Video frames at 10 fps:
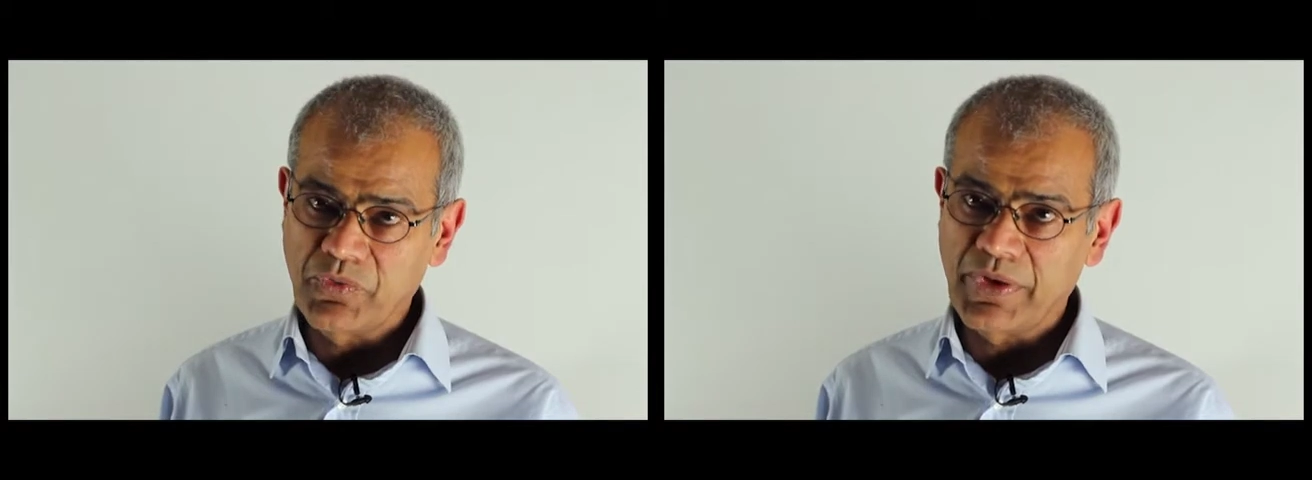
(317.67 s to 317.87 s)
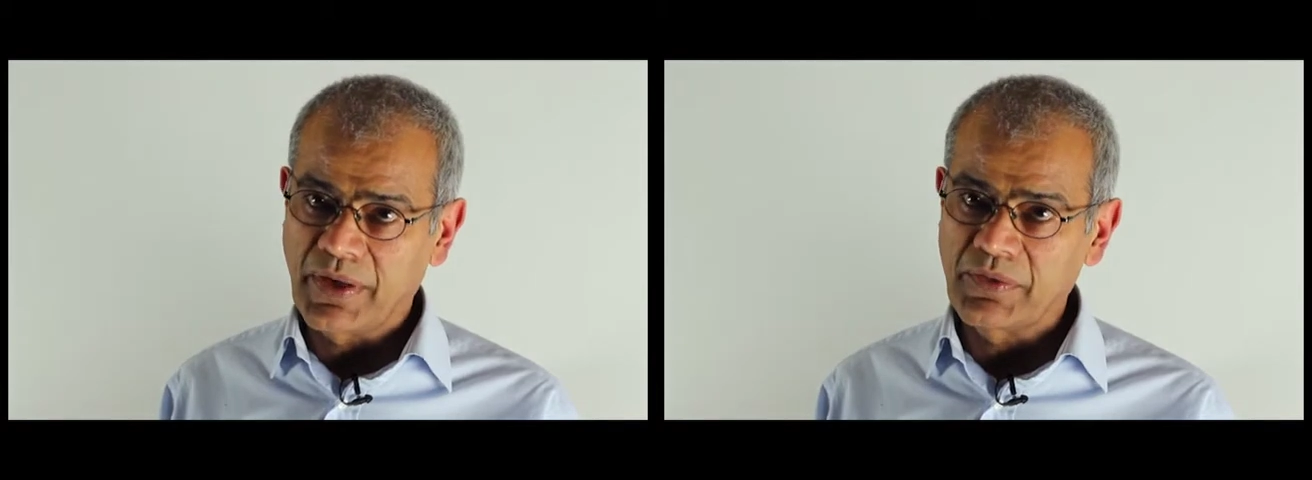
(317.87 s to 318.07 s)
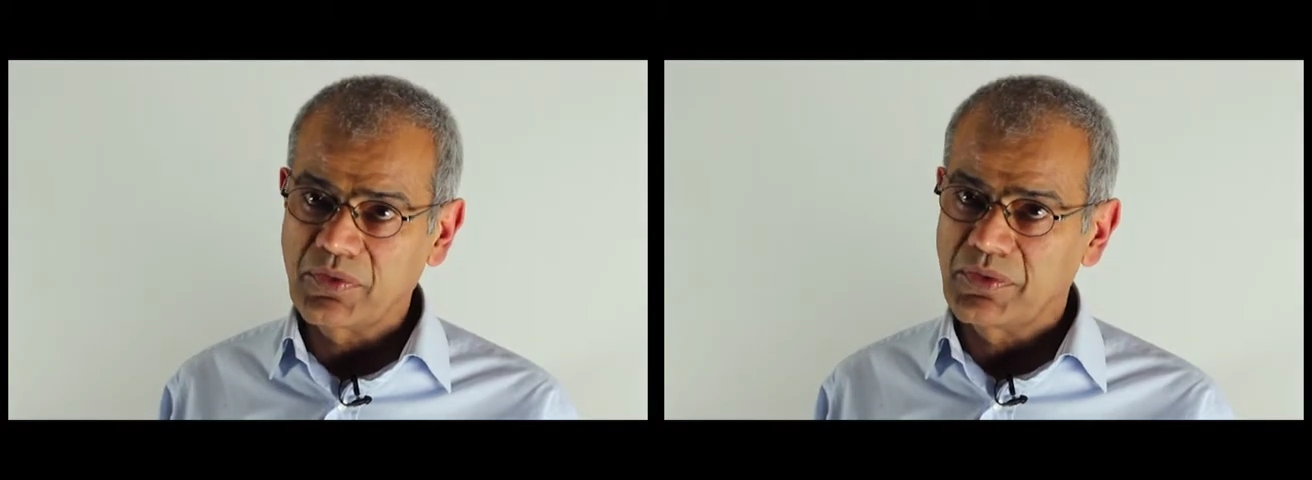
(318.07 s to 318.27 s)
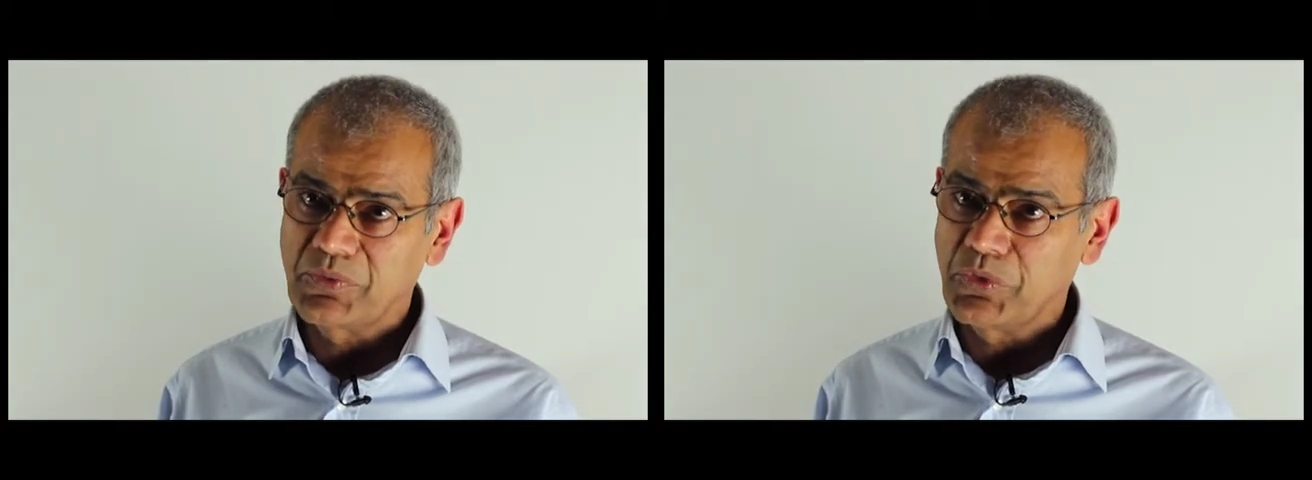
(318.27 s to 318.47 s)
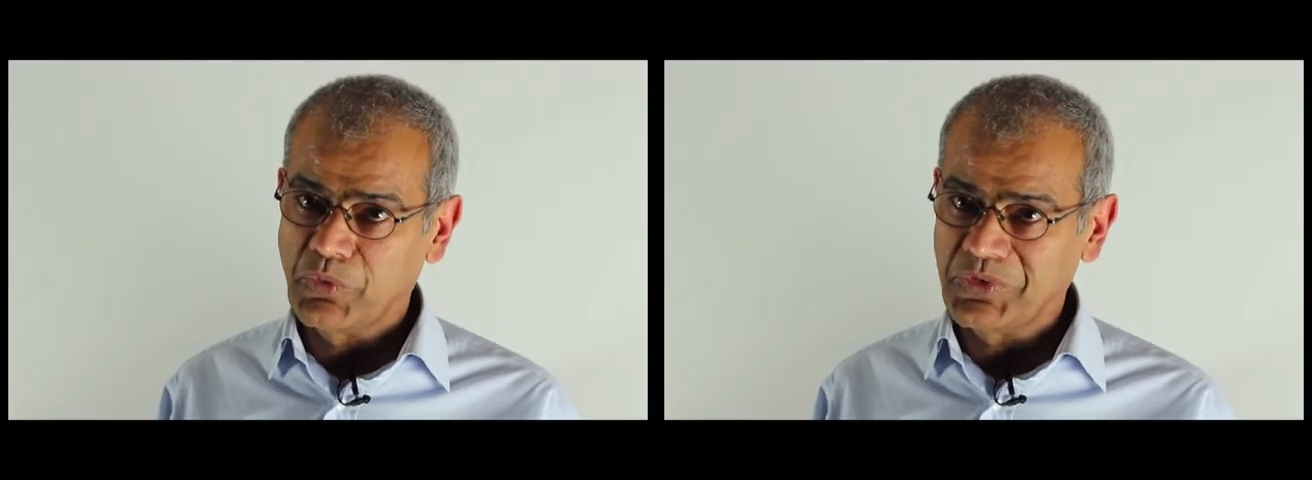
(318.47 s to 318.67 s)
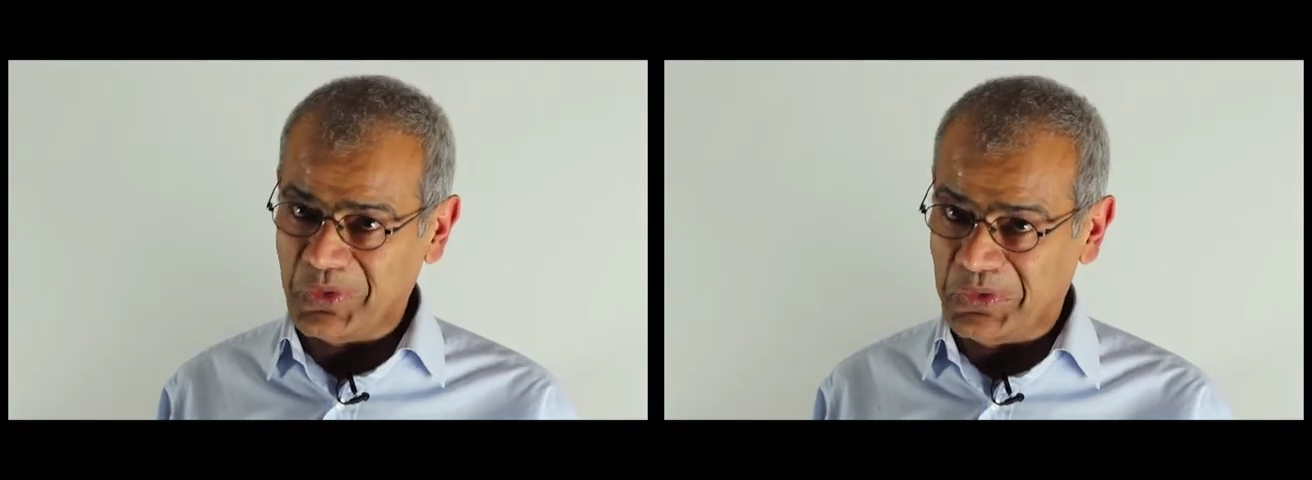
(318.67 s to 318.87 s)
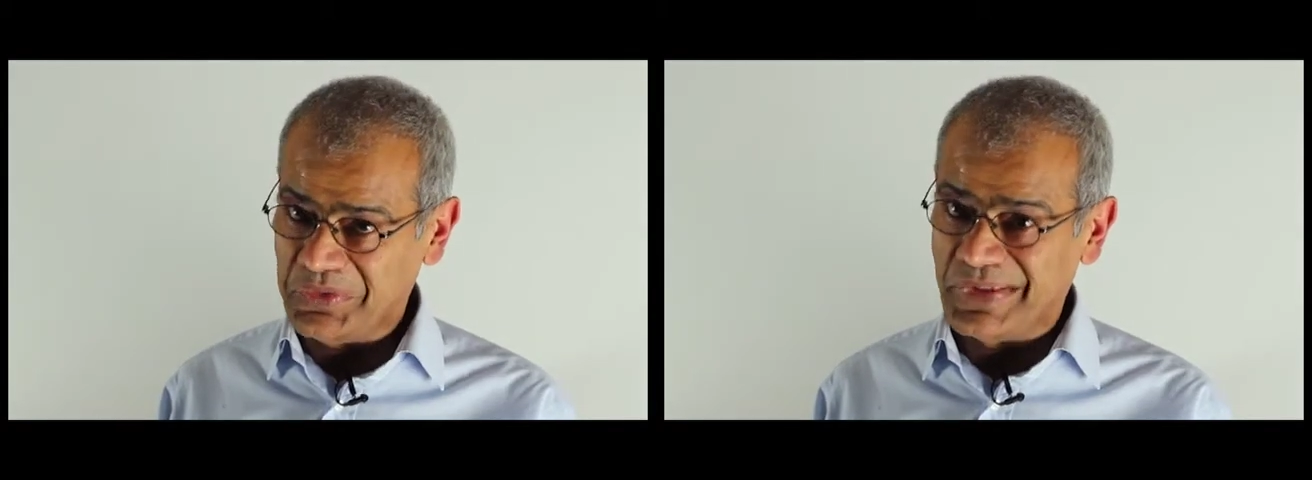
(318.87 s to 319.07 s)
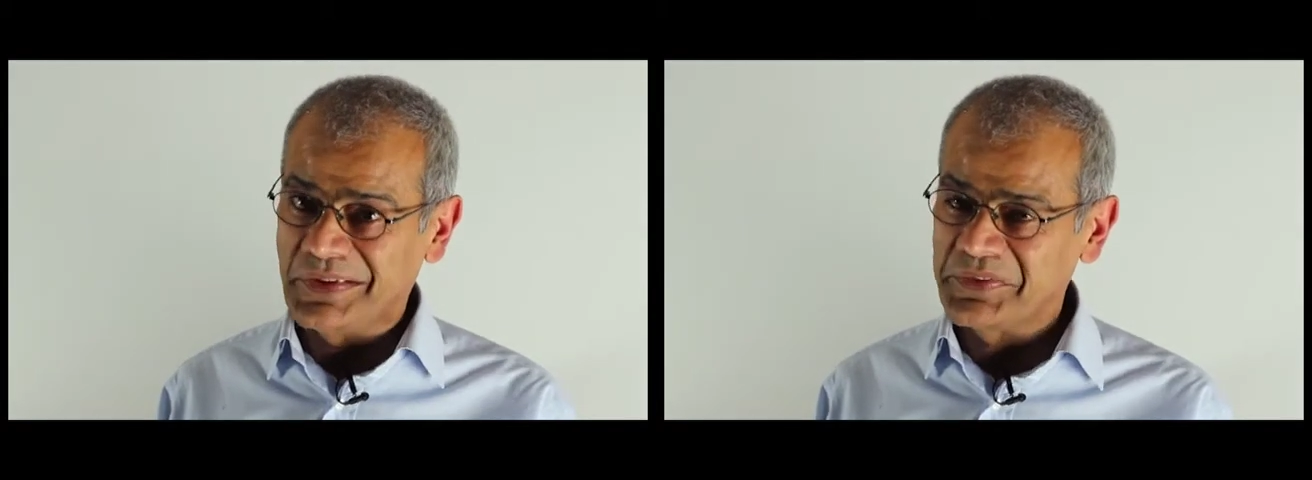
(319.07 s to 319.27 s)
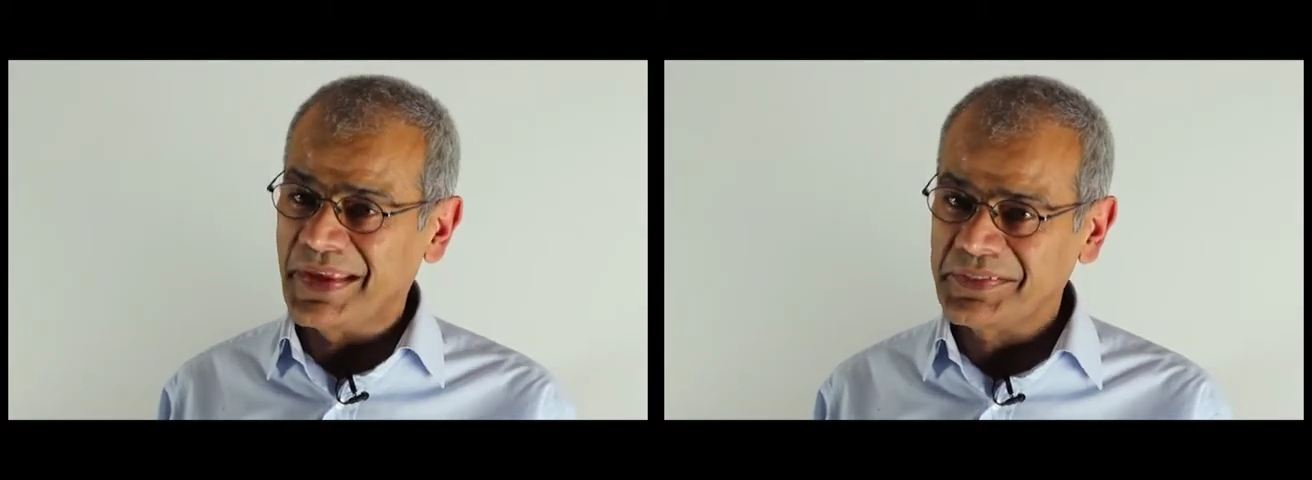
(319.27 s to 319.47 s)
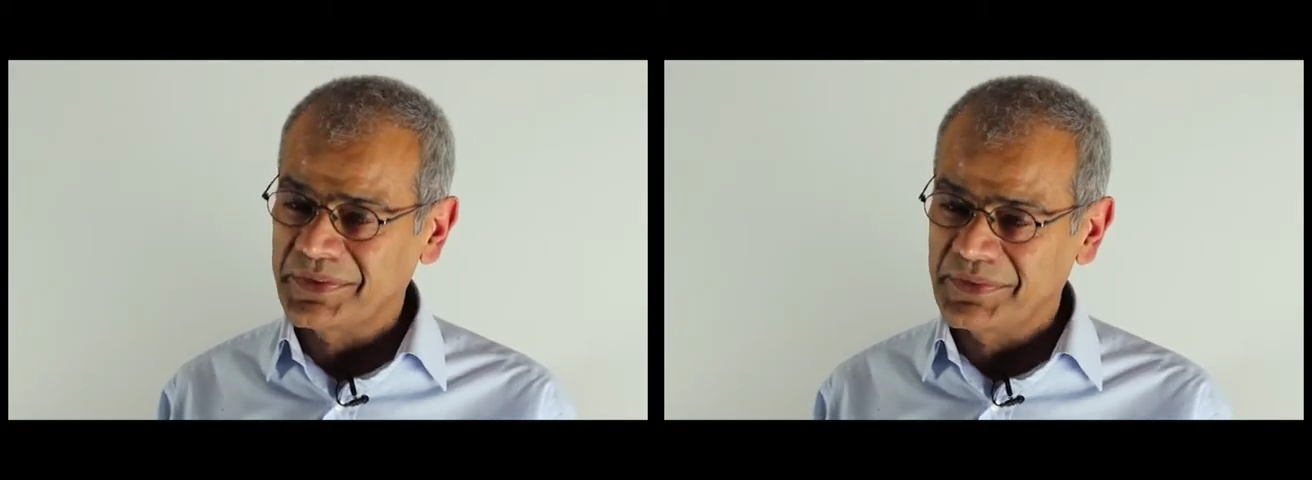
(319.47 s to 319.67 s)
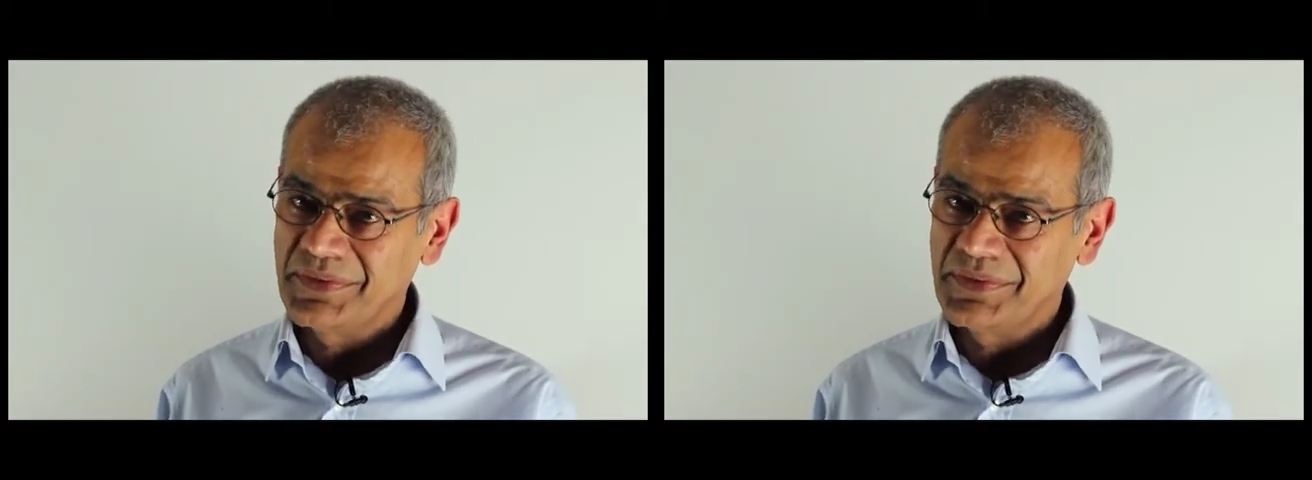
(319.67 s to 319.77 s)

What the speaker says: where I was so near death